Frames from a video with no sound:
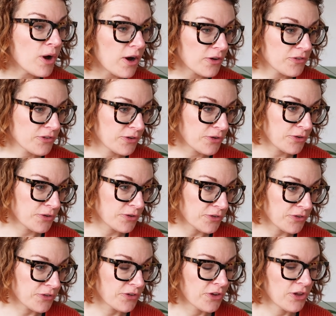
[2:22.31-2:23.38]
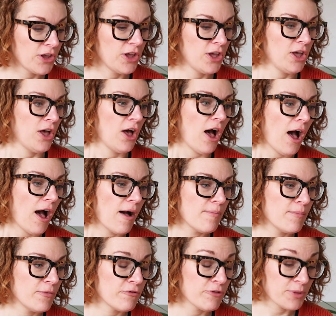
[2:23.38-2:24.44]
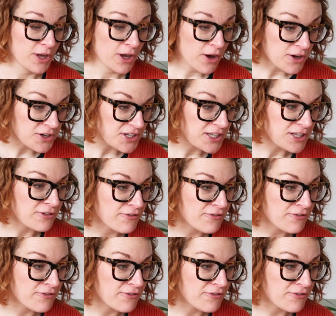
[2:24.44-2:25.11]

articles um, from The Guardian.